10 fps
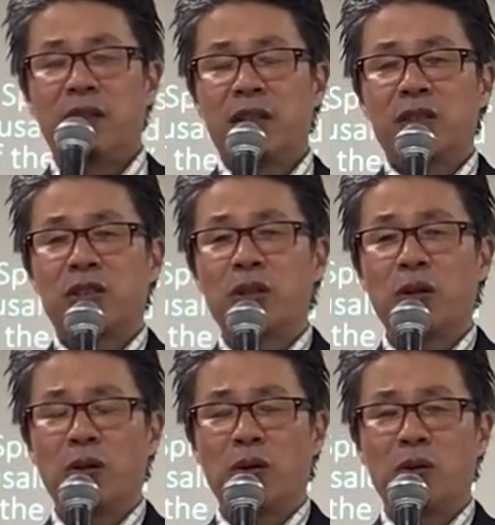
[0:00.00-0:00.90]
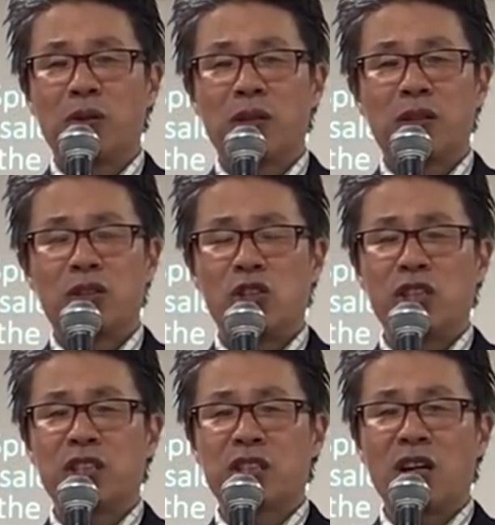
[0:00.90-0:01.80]
So
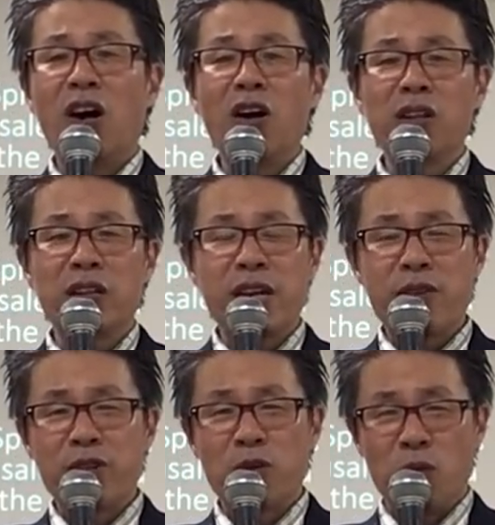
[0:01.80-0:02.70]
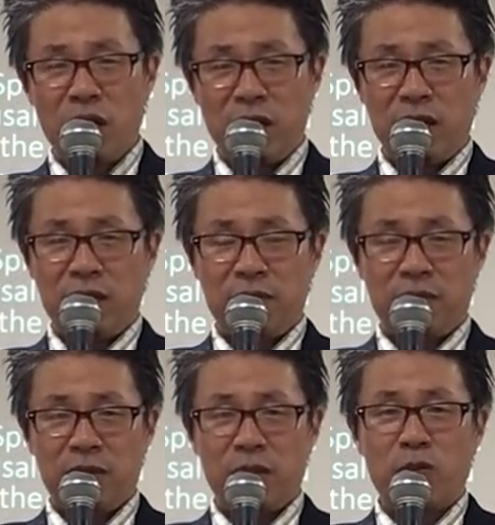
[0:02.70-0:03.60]
Jesus called everyone,
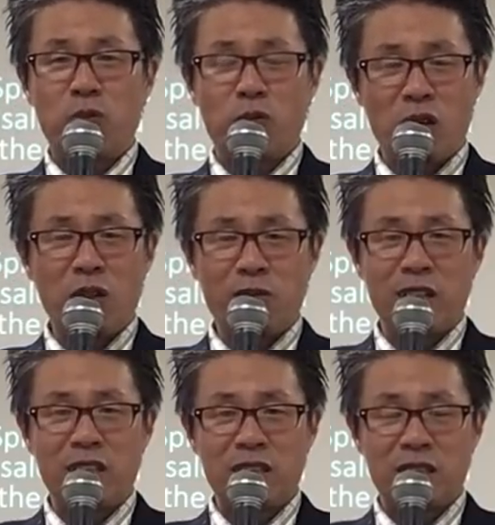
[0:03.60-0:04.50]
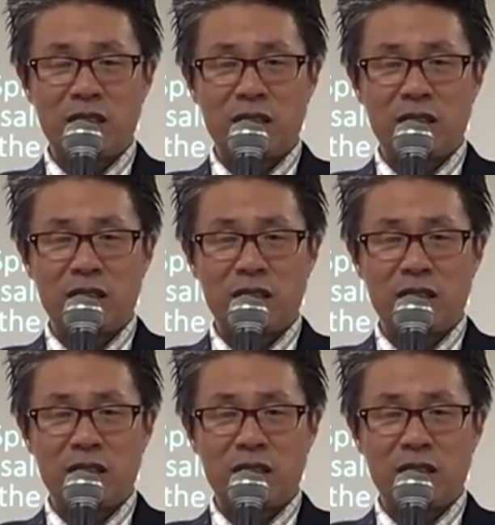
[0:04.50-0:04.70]
one of us,